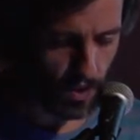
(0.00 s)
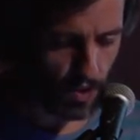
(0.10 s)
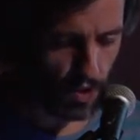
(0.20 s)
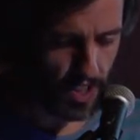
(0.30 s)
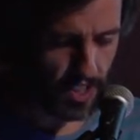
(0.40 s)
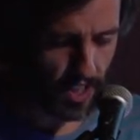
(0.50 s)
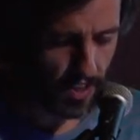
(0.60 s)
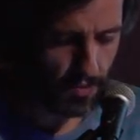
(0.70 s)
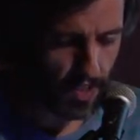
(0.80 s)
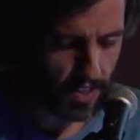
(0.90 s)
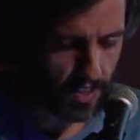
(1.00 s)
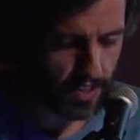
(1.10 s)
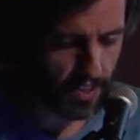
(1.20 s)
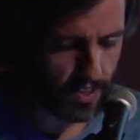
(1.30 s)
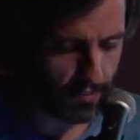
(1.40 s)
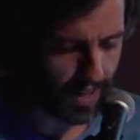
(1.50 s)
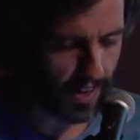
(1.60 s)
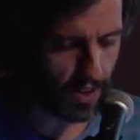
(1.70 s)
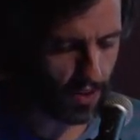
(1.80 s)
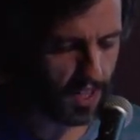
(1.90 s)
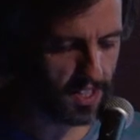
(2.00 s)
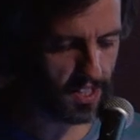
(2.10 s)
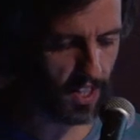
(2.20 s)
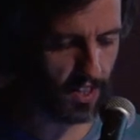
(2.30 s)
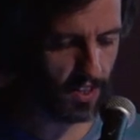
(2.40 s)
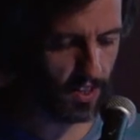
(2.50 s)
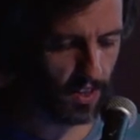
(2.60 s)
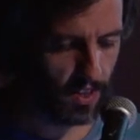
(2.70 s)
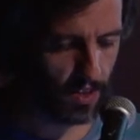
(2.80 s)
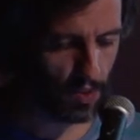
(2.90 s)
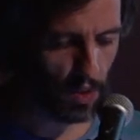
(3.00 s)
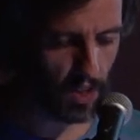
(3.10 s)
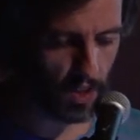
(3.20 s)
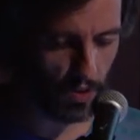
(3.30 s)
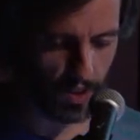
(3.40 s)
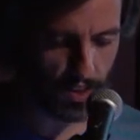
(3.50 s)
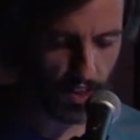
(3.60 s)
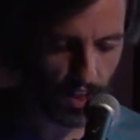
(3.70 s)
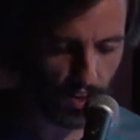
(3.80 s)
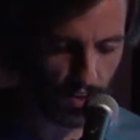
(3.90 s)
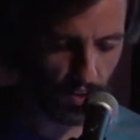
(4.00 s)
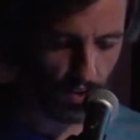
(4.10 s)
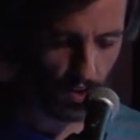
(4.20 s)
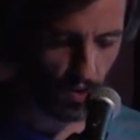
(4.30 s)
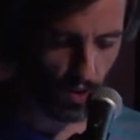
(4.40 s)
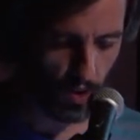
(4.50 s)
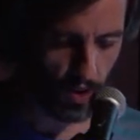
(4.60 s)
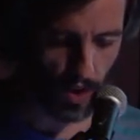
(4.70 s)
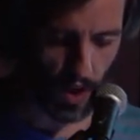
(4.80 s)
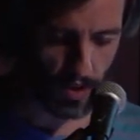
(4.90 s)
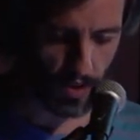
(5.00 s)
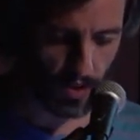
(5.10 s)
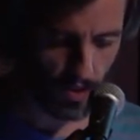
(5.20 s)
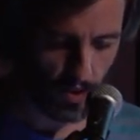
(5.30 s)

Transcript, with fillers: Should he tell him that this is Americo, his son, his one and only son, or, or not?